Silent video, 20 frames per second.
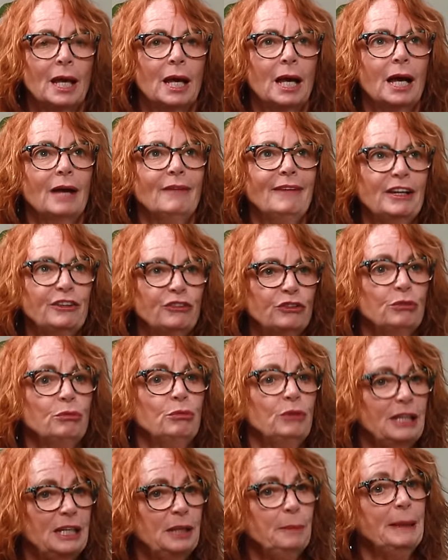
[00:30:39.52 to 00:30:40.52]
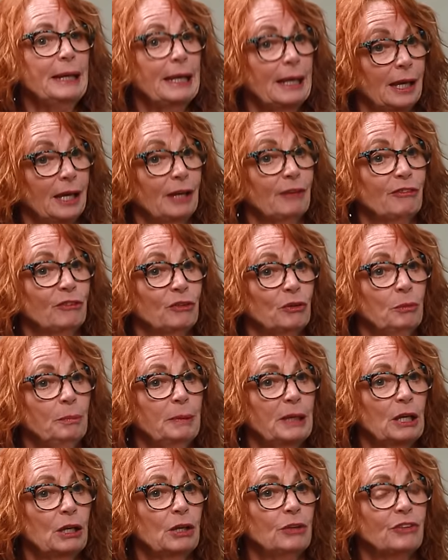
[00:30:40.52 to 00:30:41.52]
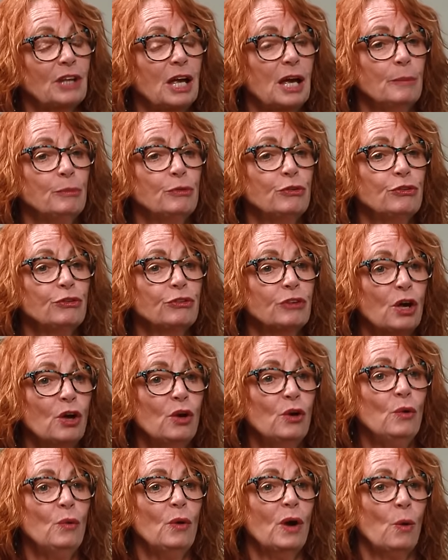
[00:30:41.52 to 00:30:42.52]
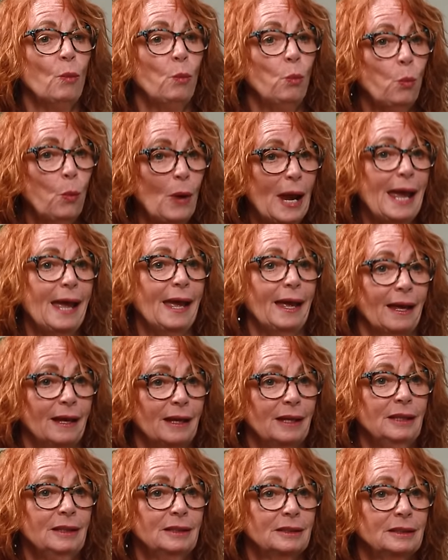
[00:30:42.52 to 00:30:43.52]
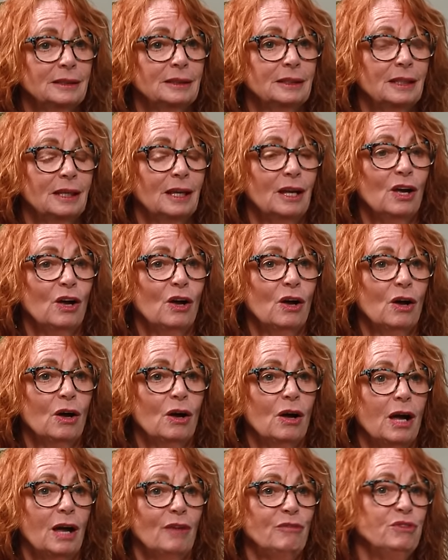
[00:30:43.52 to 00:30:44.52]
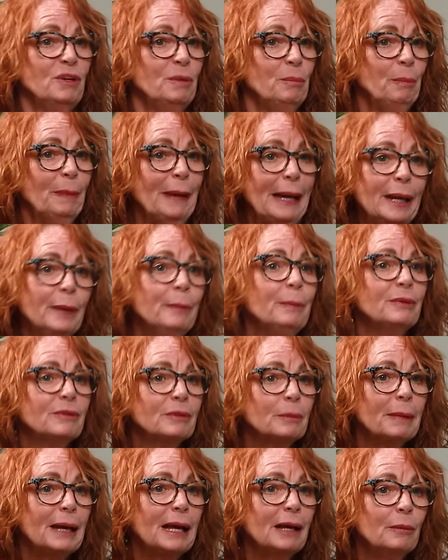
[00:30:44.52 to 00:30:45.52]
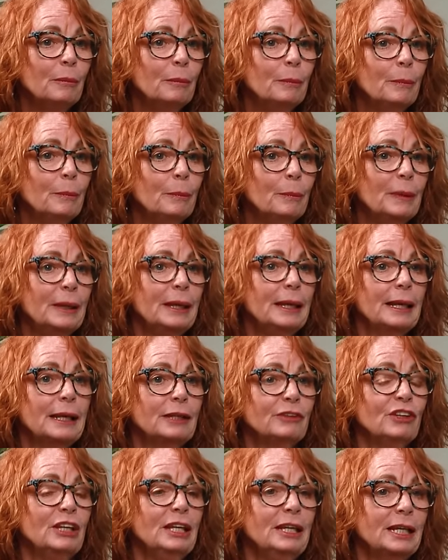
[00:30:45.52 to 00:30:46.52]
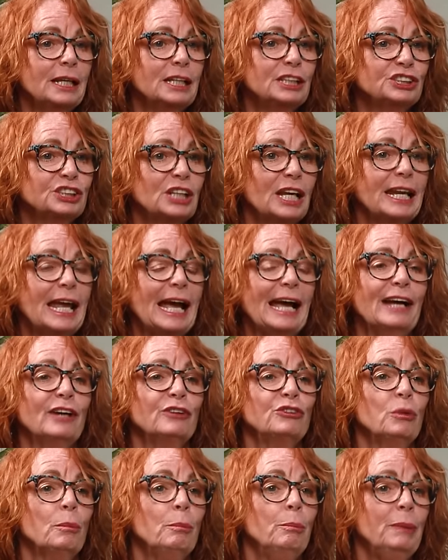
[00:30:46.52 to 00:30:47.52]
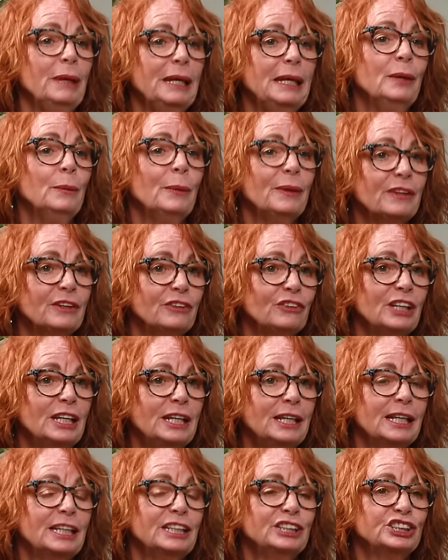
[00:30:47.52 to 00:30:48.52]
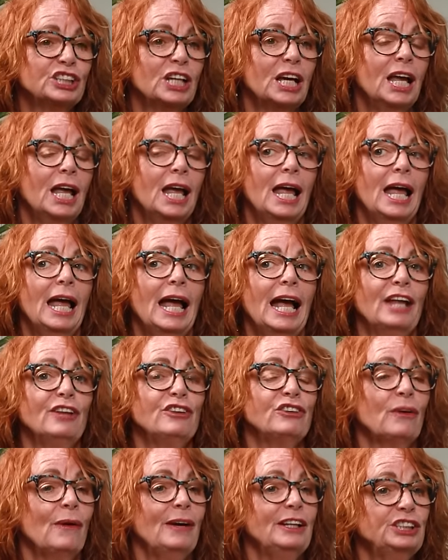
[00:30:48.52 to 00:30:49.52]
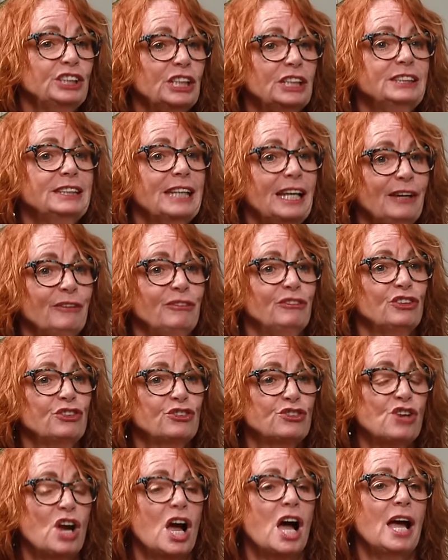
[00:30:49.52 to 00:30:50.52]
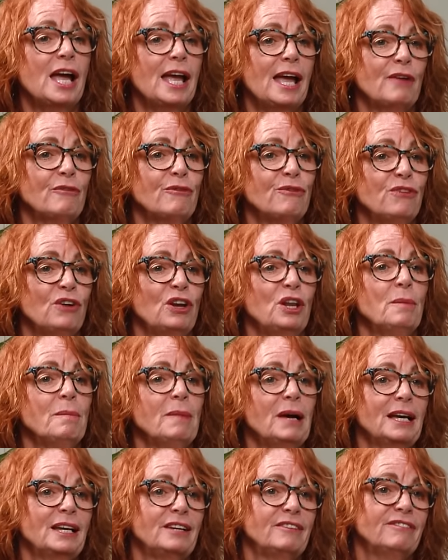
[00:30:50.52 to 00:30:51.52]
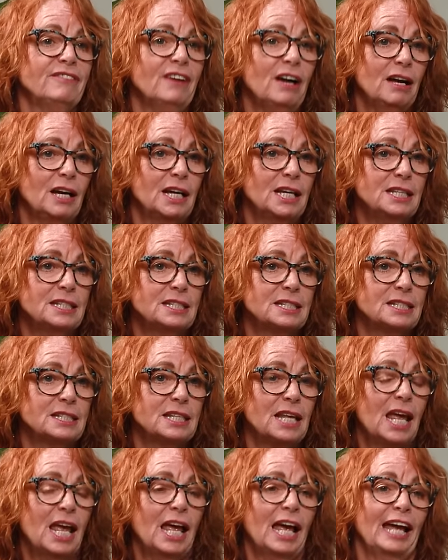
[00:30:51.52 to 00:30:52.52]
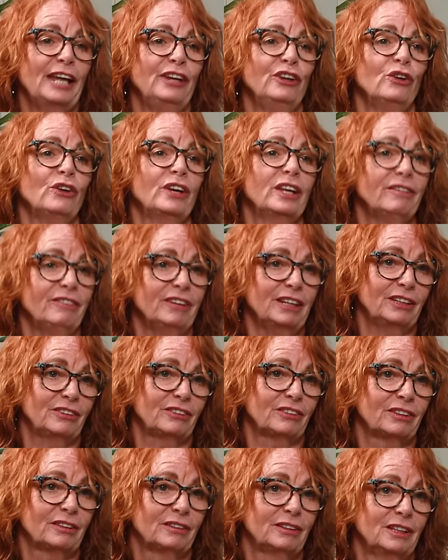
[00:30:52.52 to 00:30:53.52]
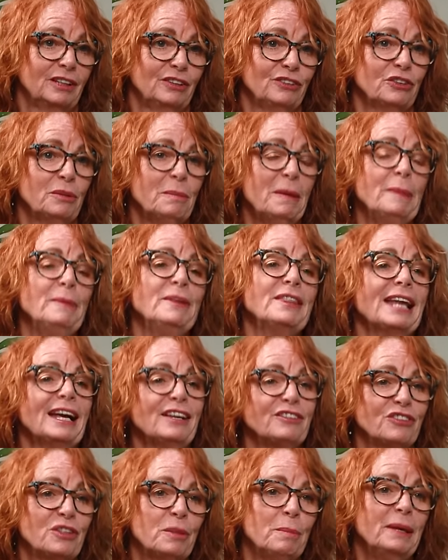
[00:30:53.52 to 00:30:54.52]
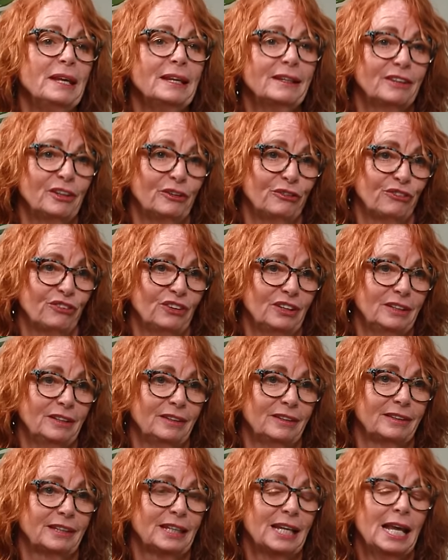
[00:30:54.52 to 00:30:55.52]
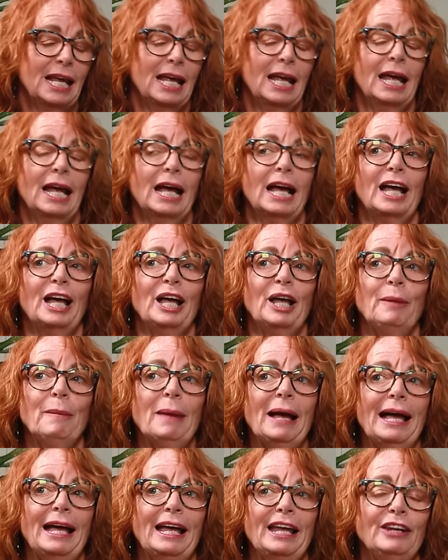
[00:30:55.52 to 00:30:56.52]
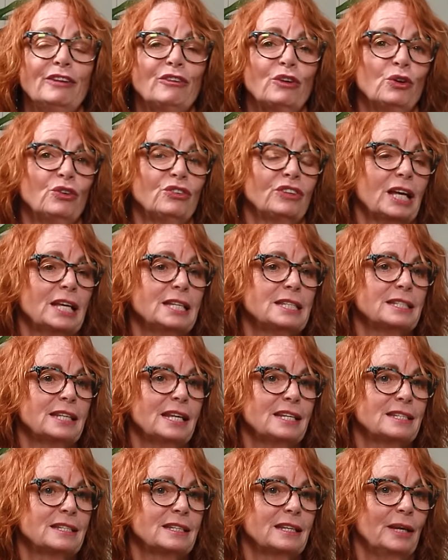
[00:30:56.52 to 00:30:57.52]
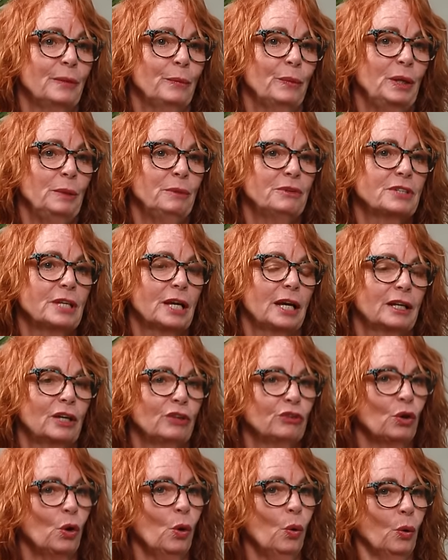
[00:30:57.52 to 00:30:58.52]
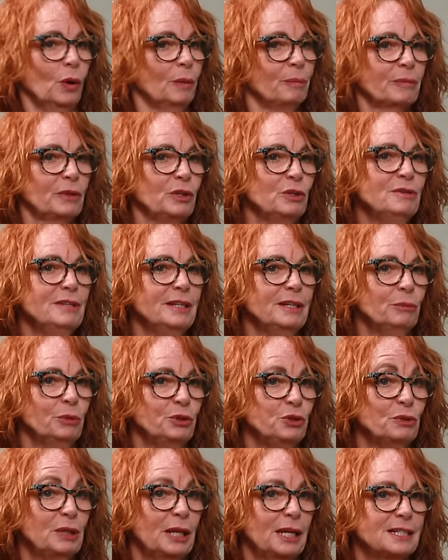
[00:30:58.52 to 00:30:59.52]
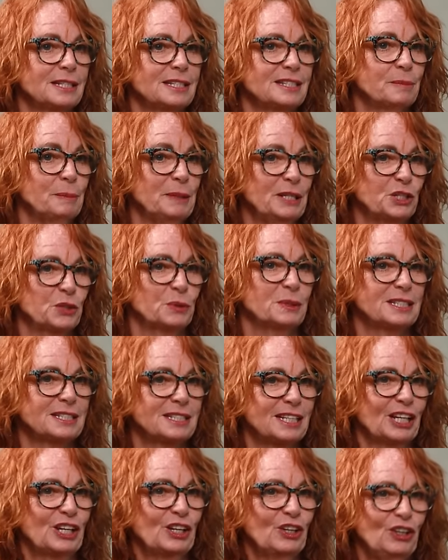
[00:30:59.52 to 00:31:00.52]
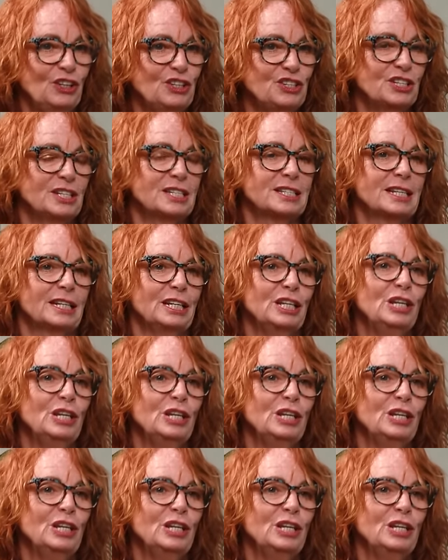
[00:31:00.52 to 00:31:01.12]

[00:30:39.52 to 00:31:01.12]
I've had to really be careful because I'm so aware. I've written papers about being a teenager and how to be with a teenager. And so I just have to try and follow my advice and not give it. So maybe that's the big difference. Okay. And of course, I said to him when he was diagnosed, oh, you need, would you like to speak to a psychologist? And he